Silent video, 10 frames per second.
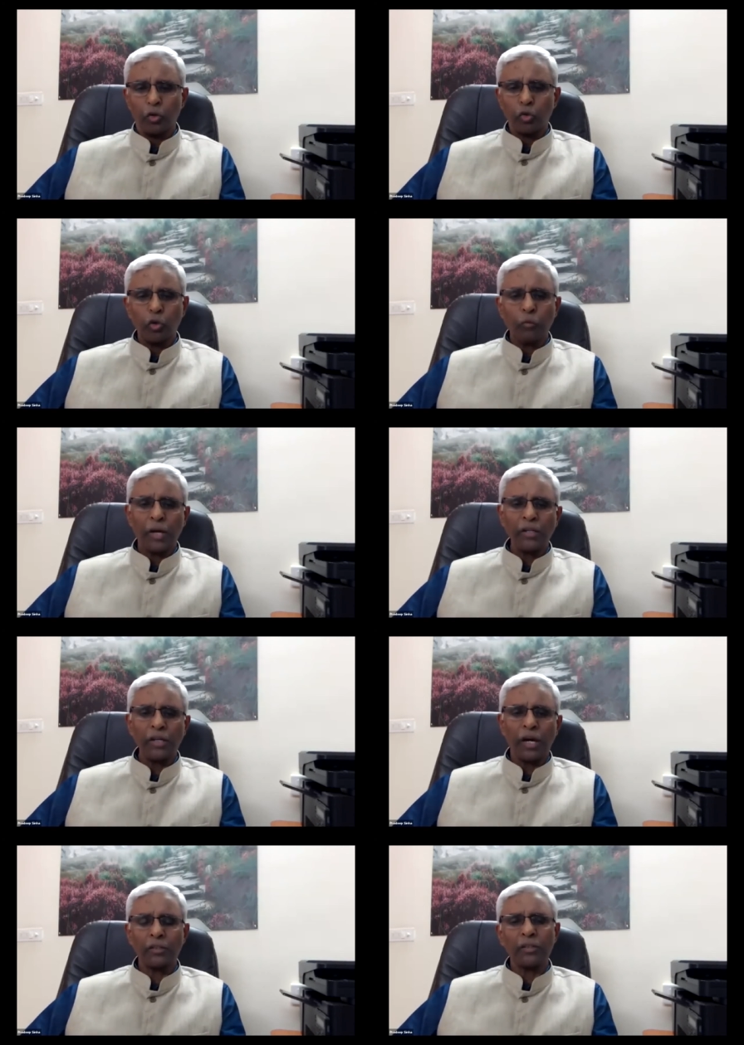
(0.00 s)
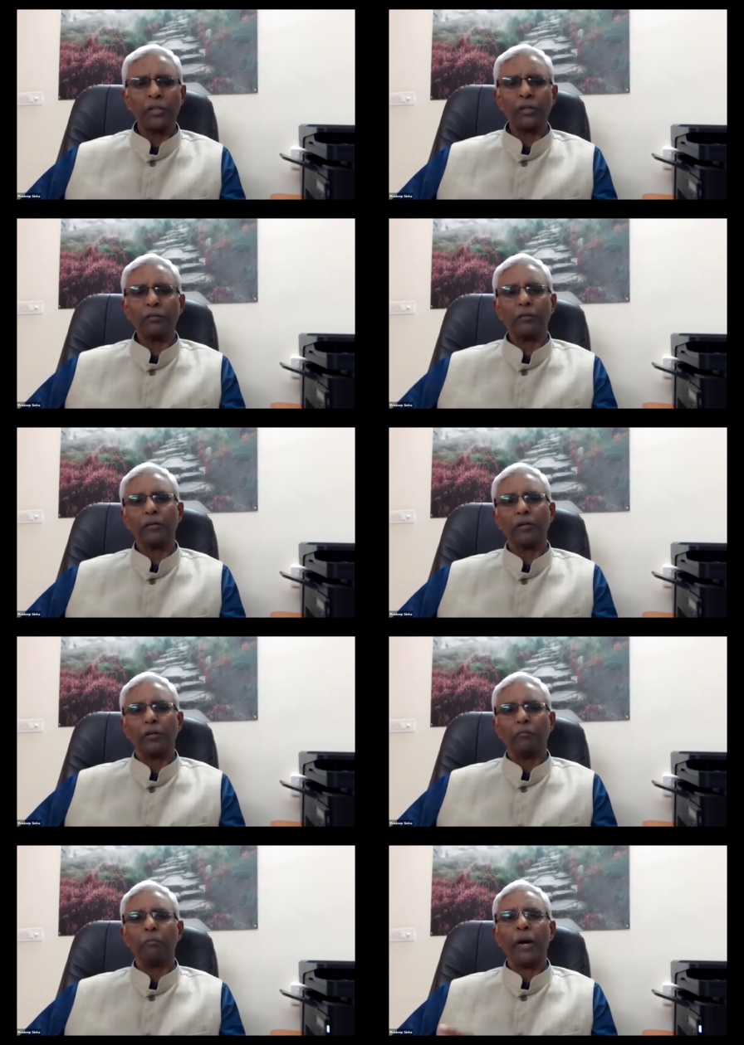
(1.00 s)
to many other
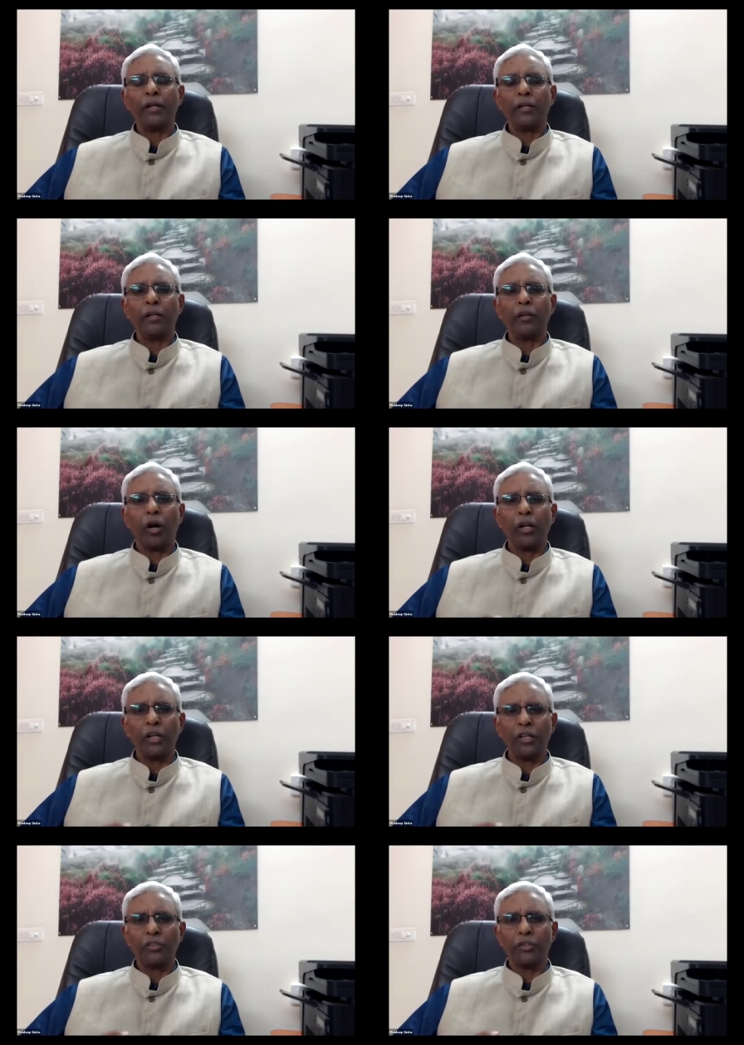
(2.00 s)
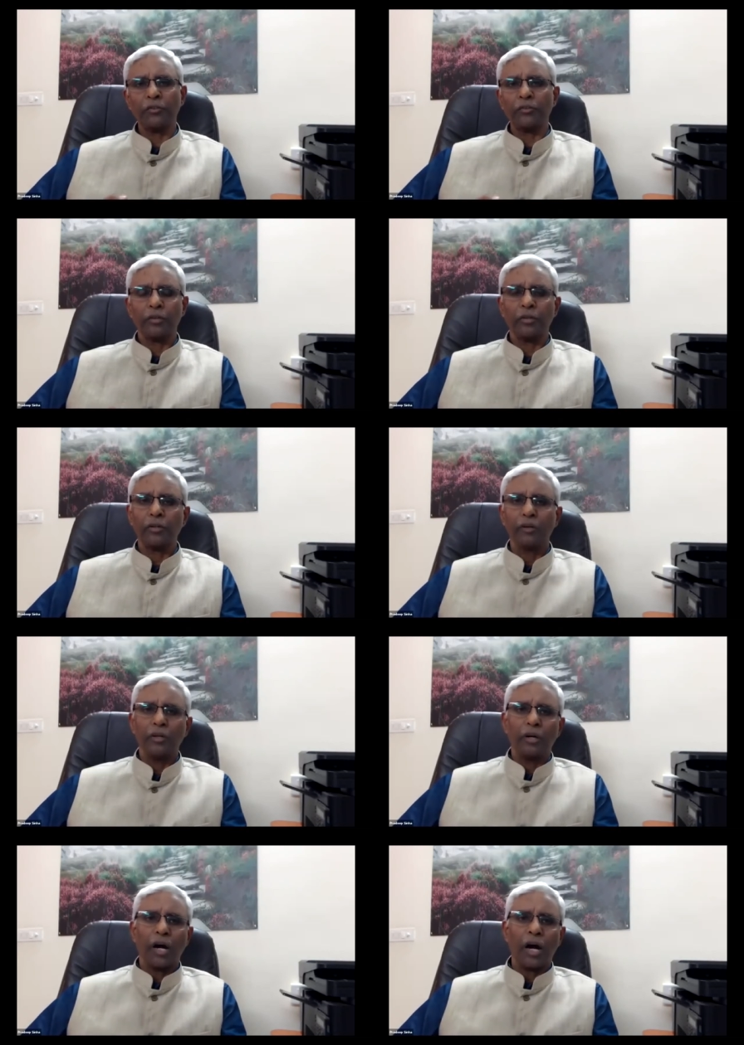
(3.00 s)
medical colleges
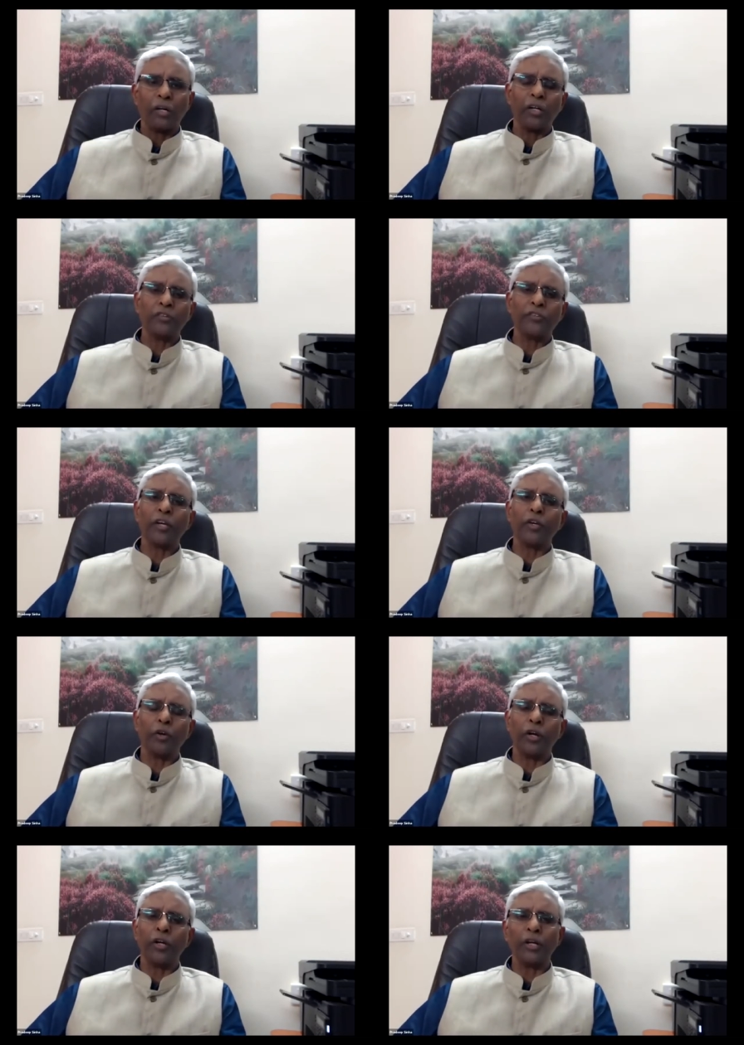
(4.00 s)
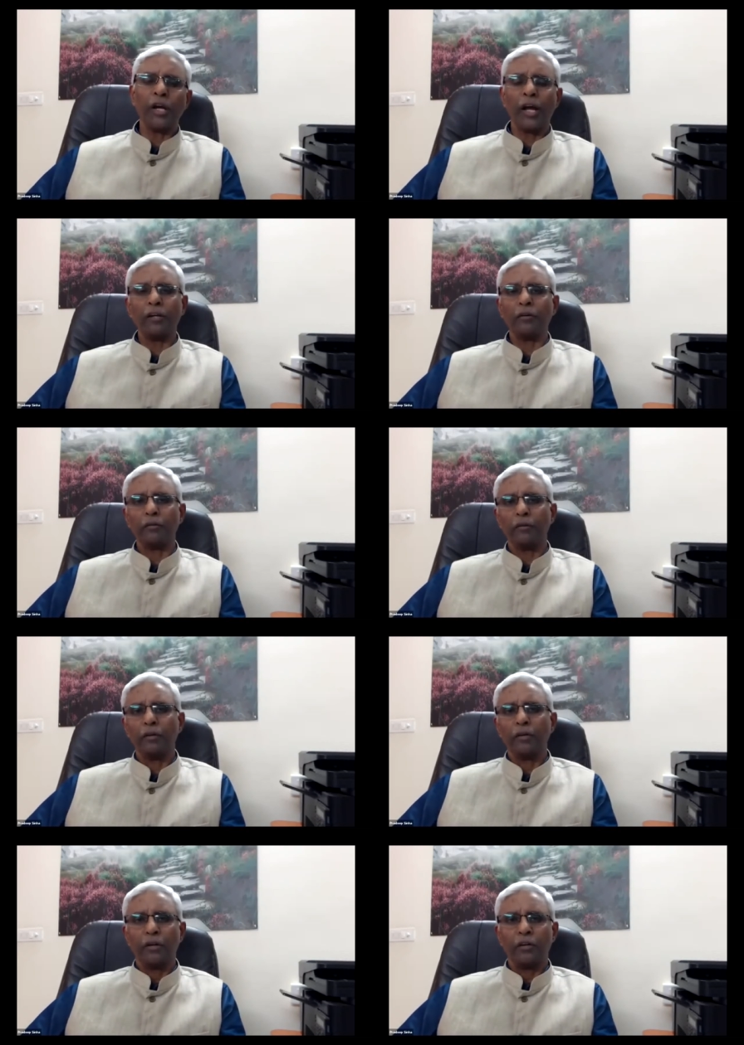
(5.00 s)
under security and
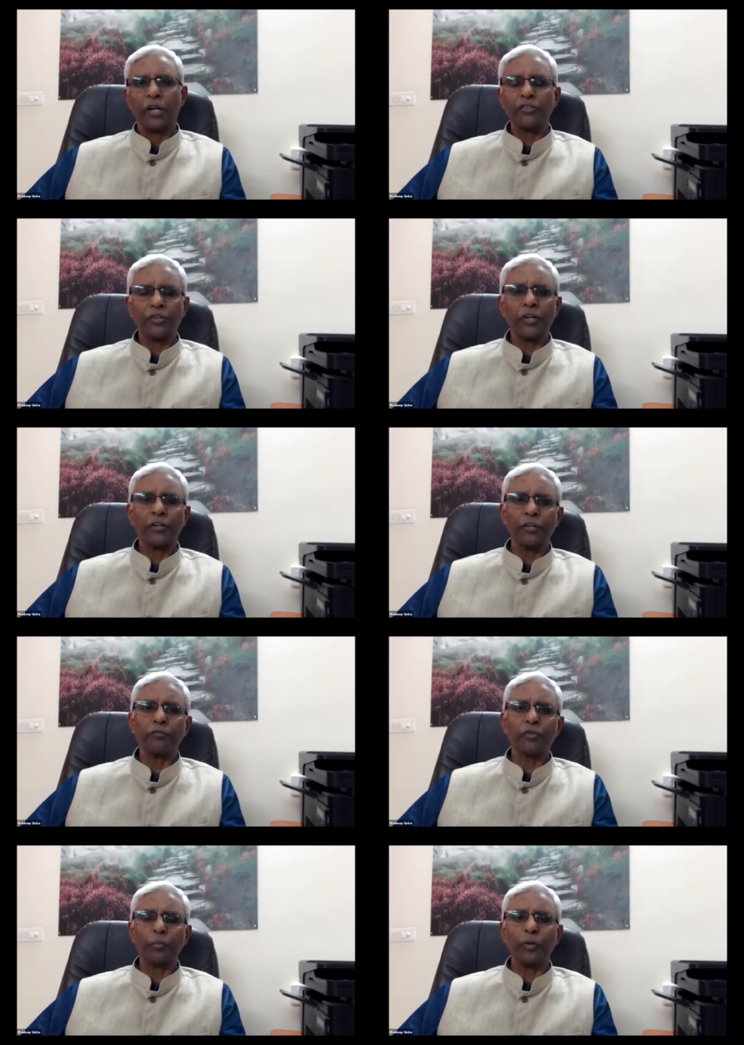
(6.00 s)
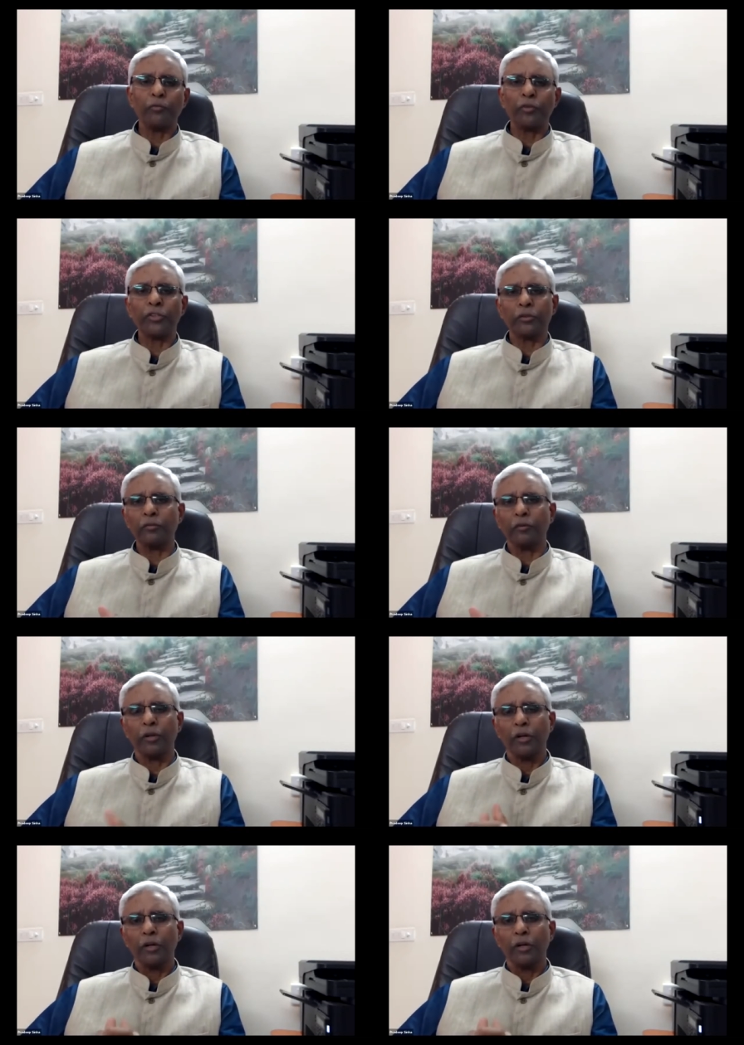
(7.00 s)
restrictive supervision